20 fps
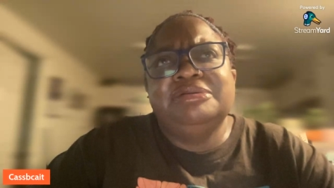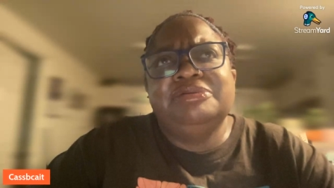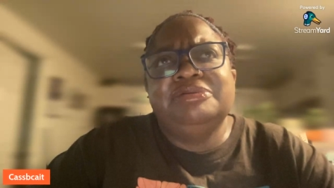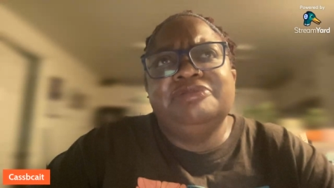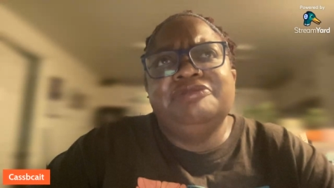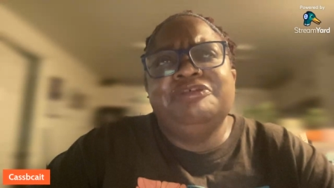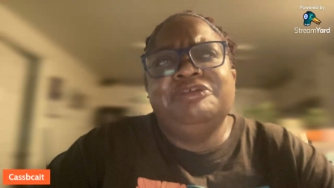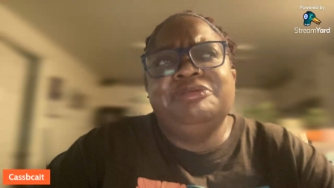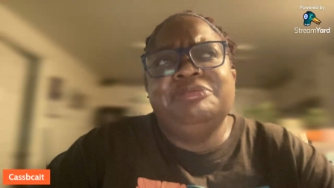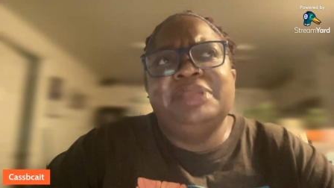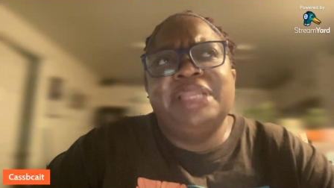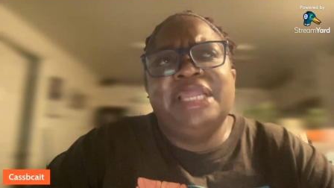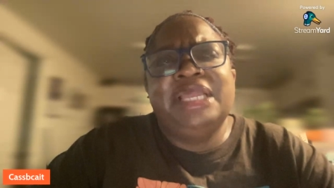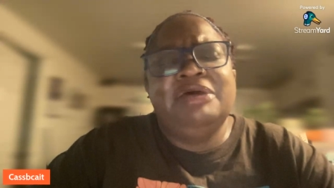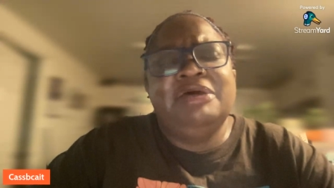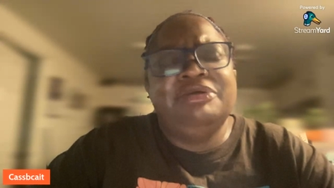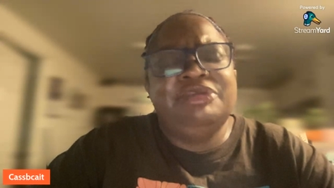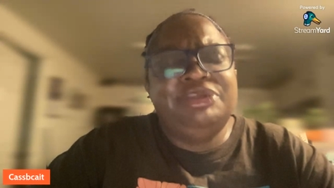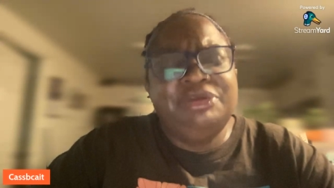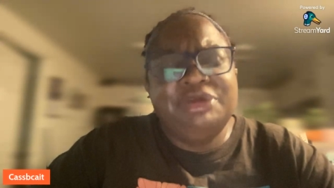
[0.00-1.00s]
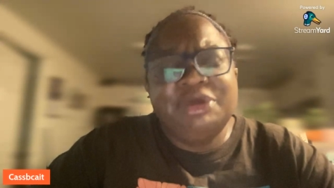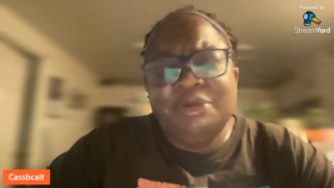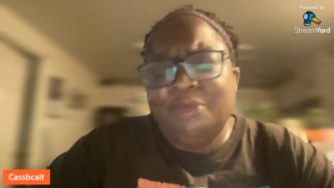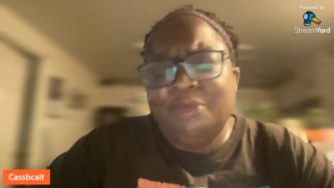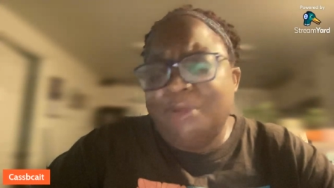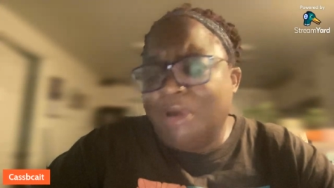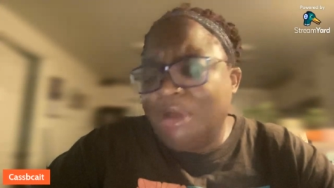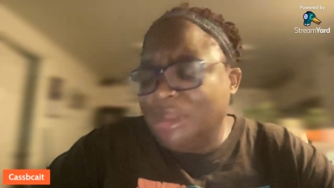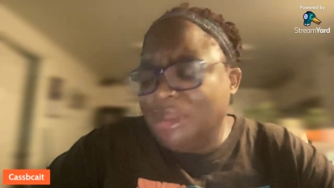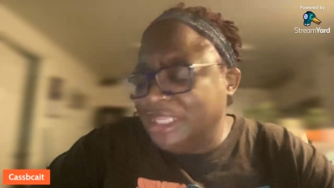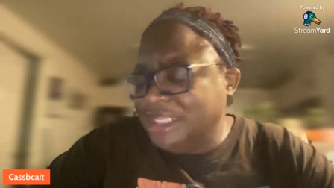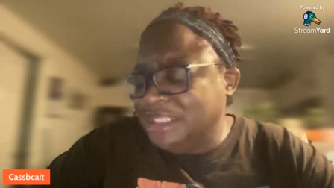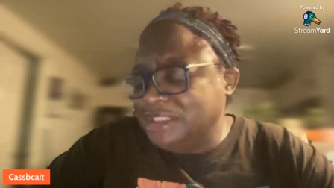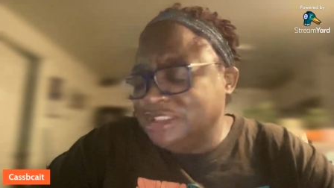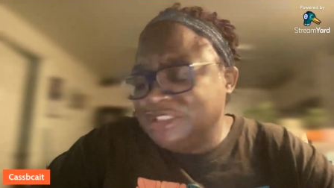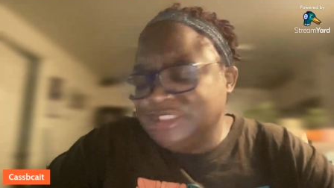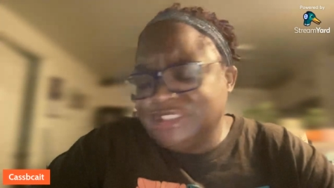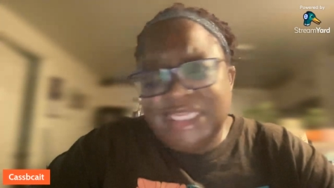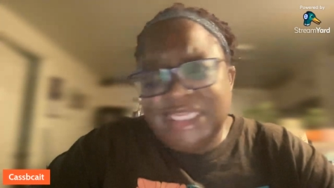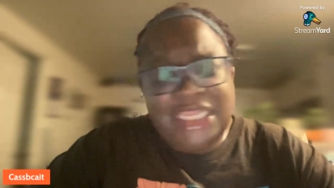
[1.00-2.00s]
from now you can walk
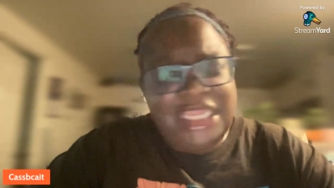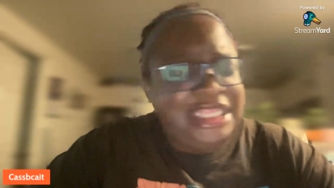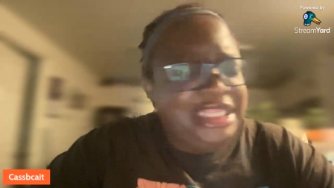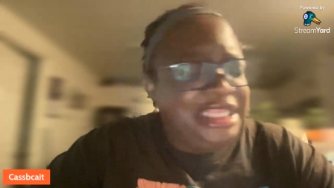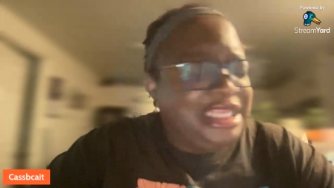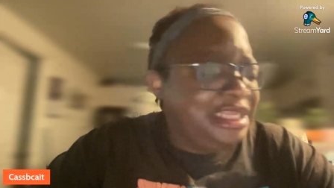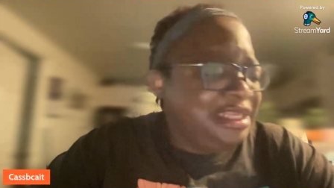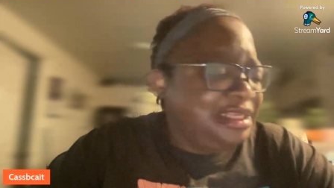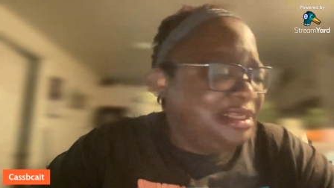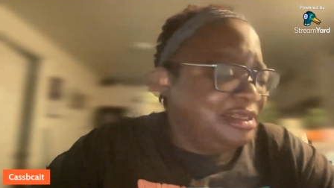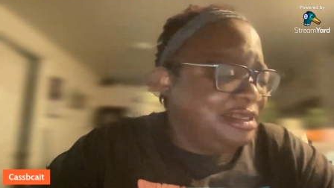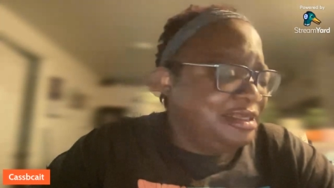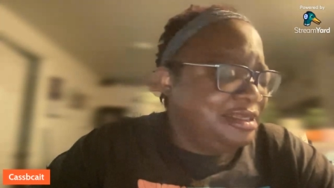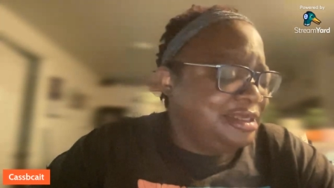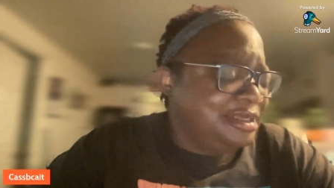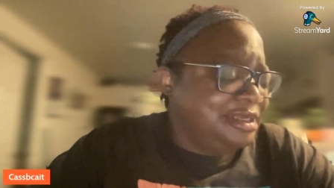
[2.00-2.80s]
into any